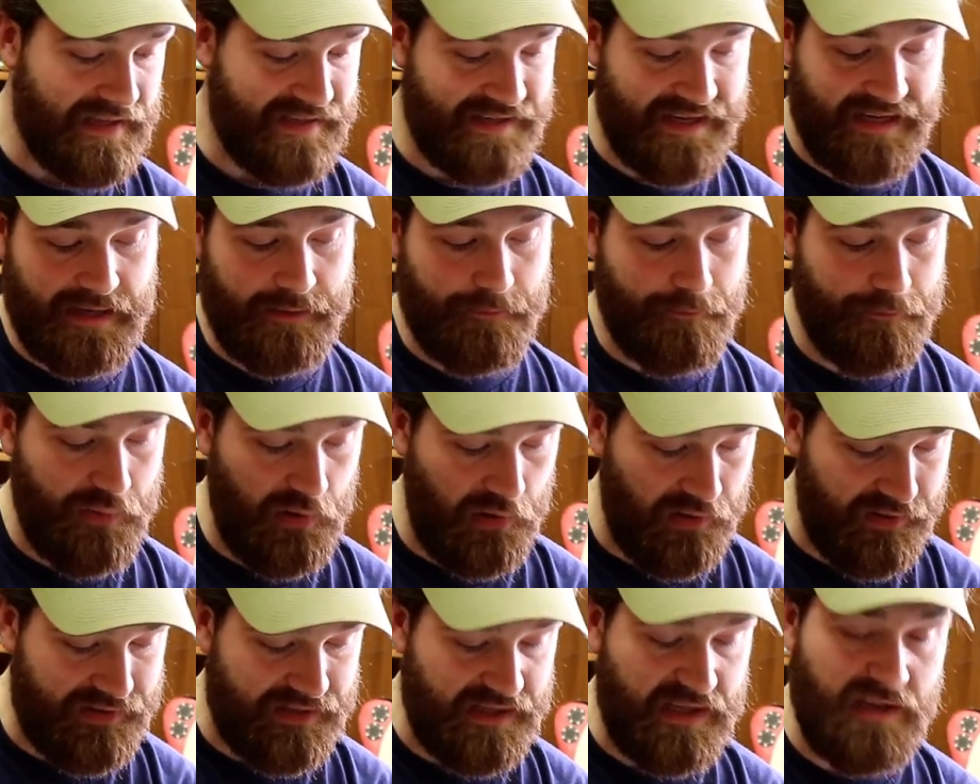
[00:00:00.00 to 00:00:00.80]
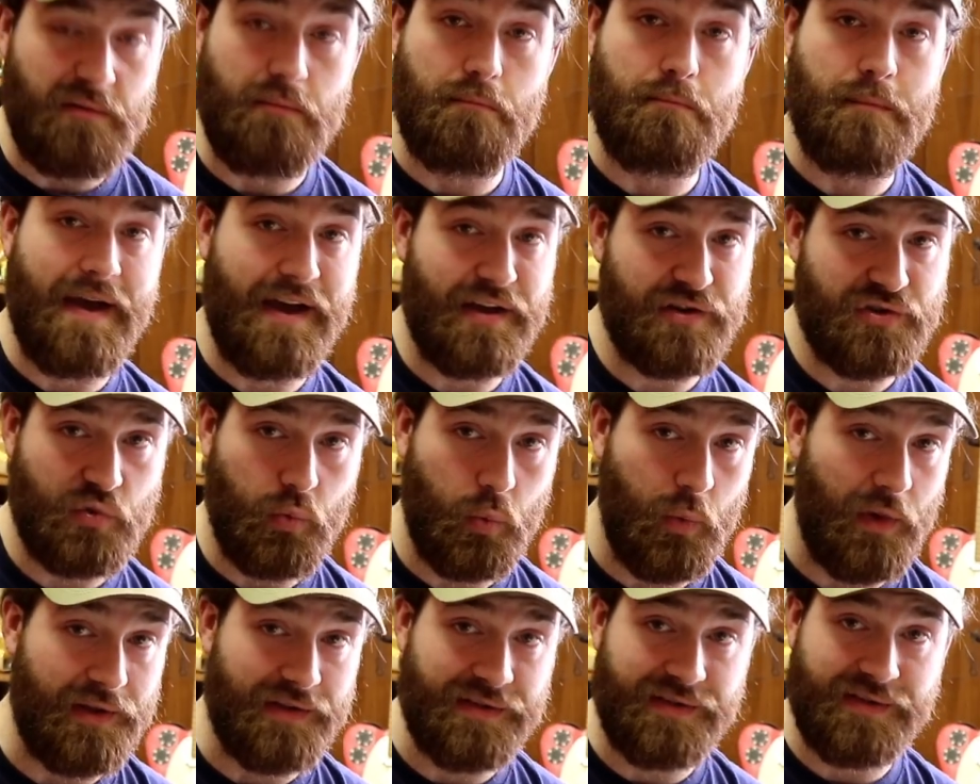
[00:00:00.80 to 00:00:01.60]
It's got a built-in mesh
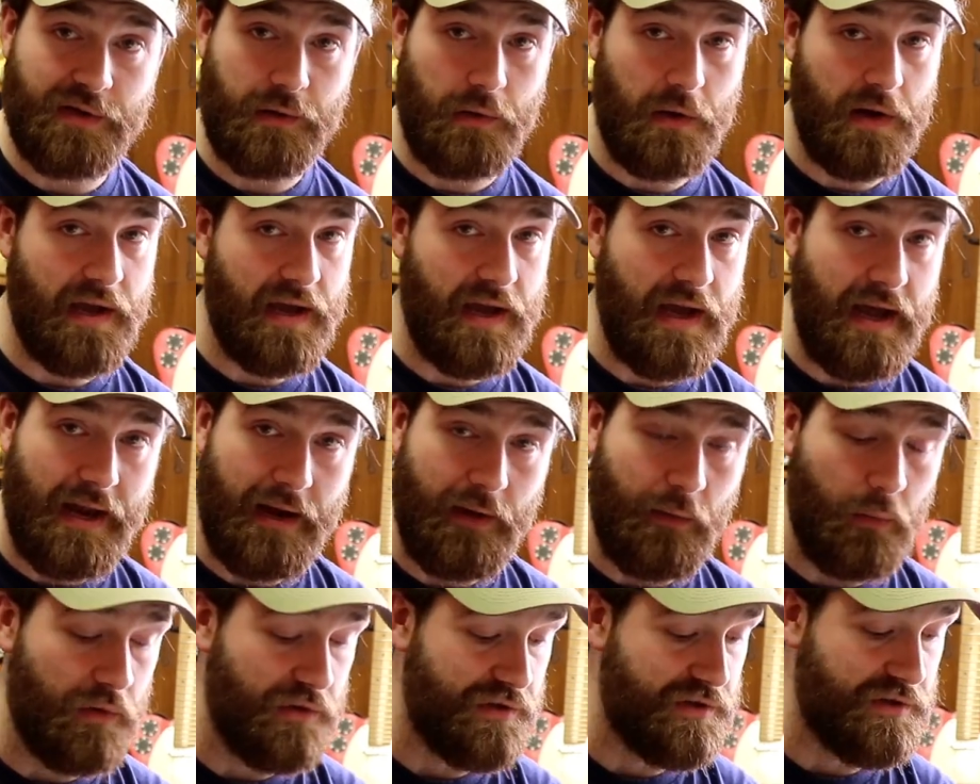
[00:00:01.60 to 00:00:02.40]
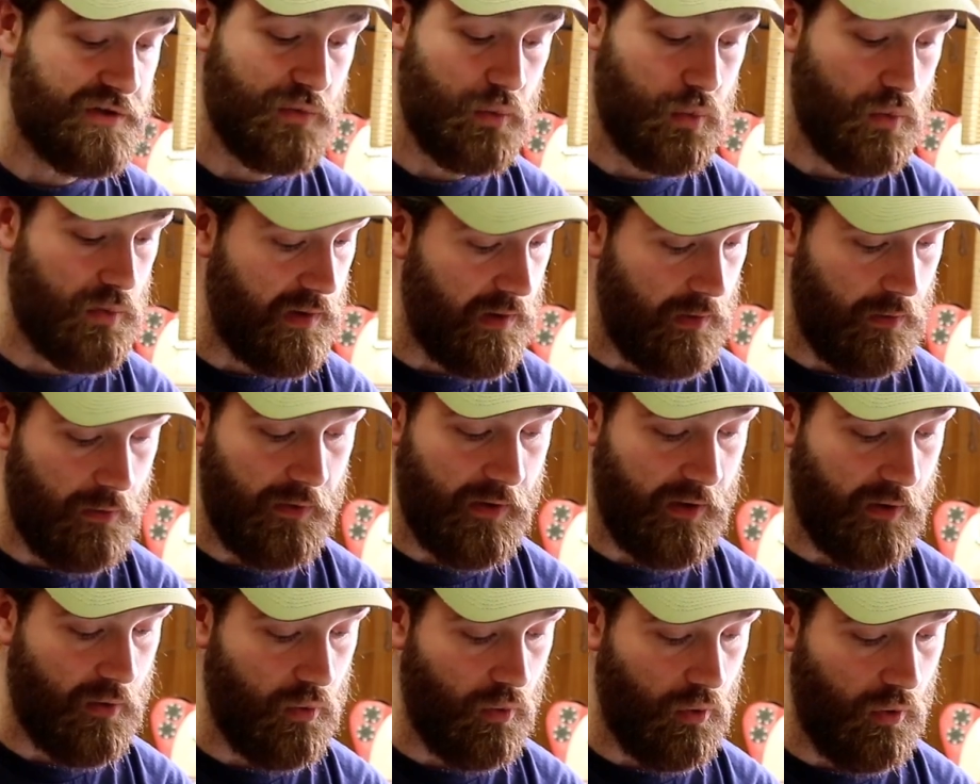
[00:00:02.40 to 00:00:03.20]
windscreen on it, which is really,
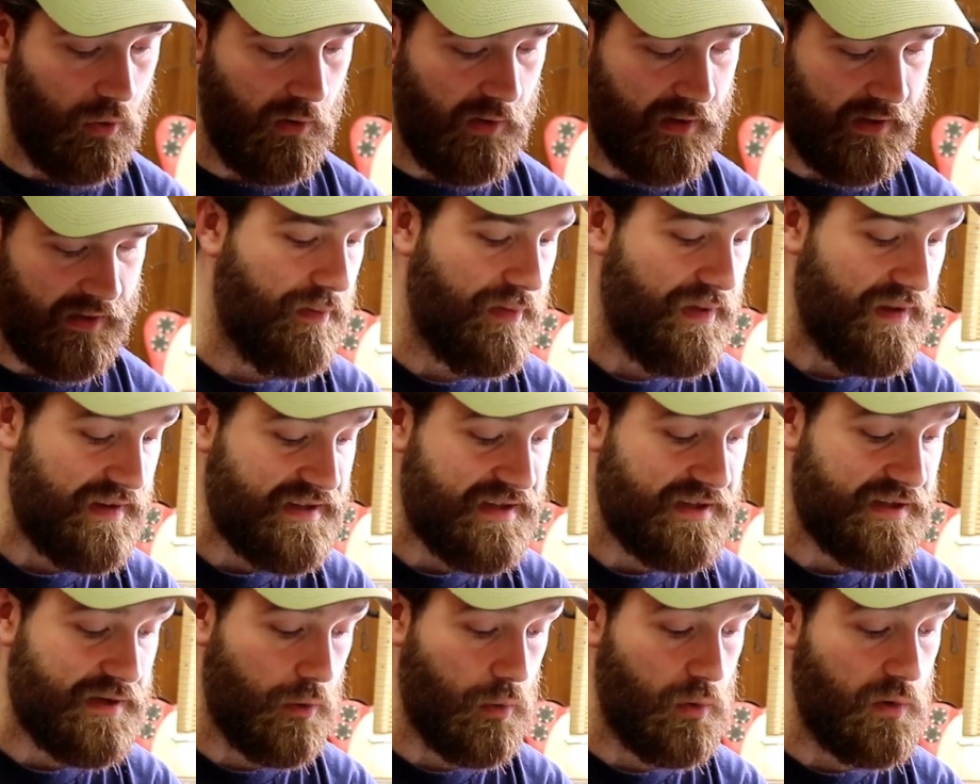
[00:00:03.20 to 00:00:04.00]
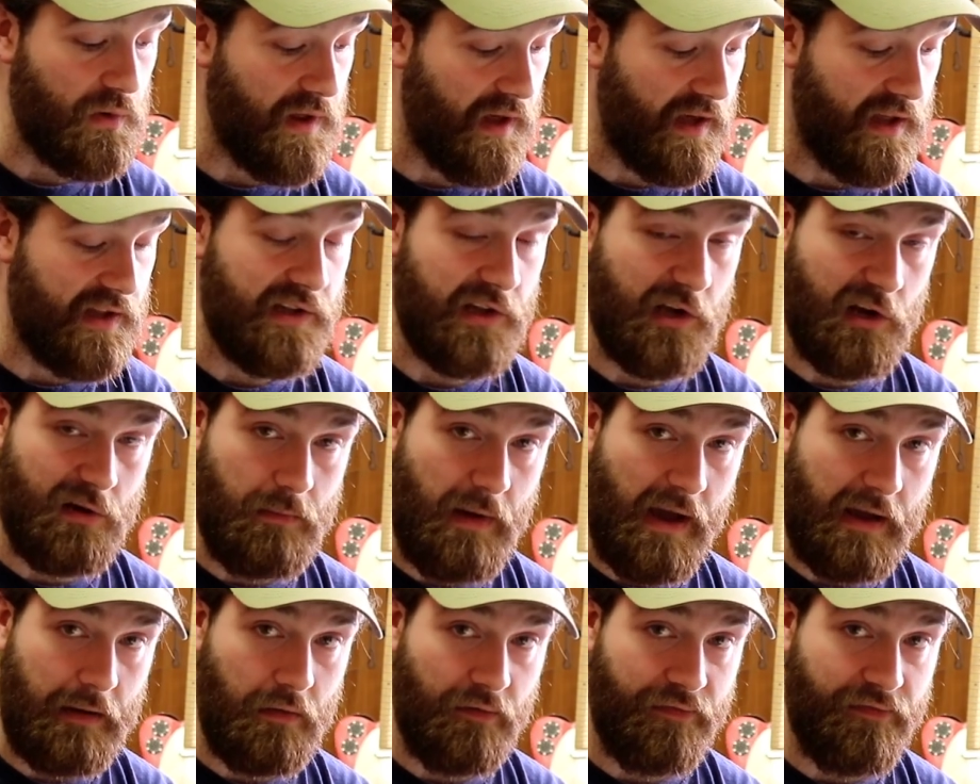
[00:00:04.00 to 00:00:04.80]
really cool. Like, this is a really clear
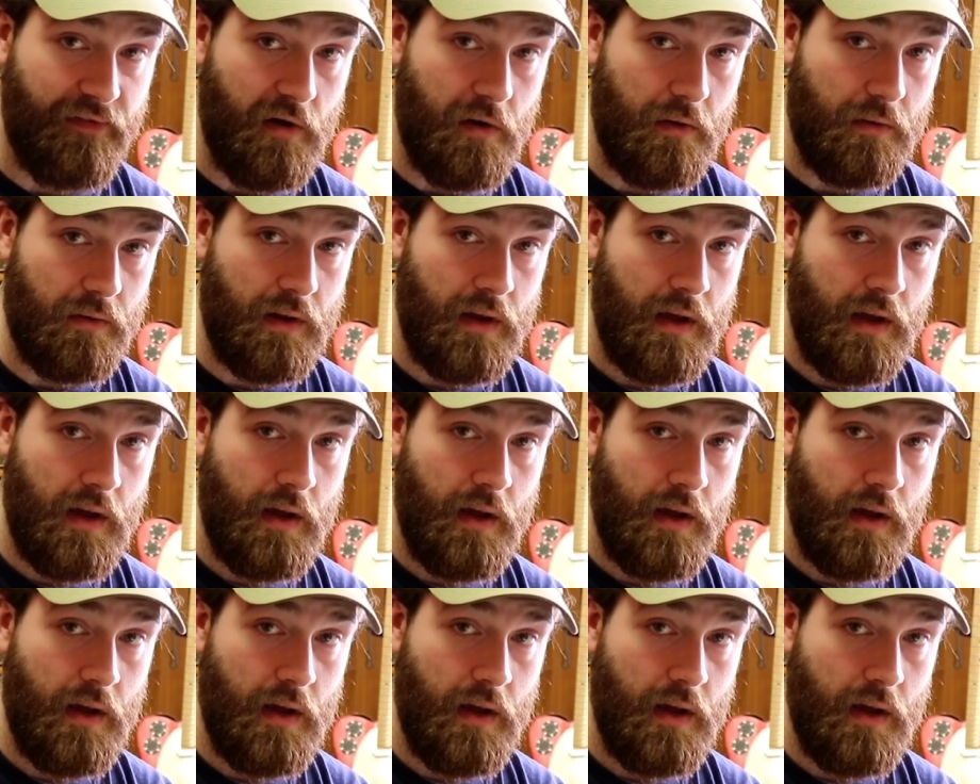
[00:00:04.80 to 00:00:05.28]
microphone.